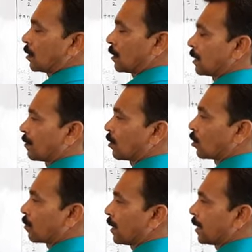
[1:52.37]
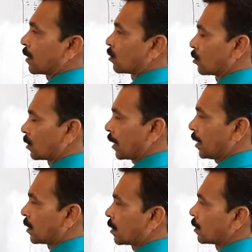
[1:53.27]
It will not be root
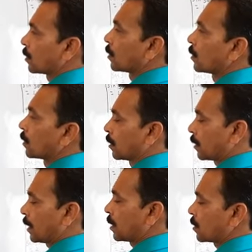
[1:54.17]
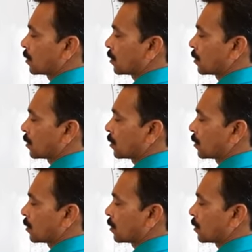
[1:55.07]
3. Right?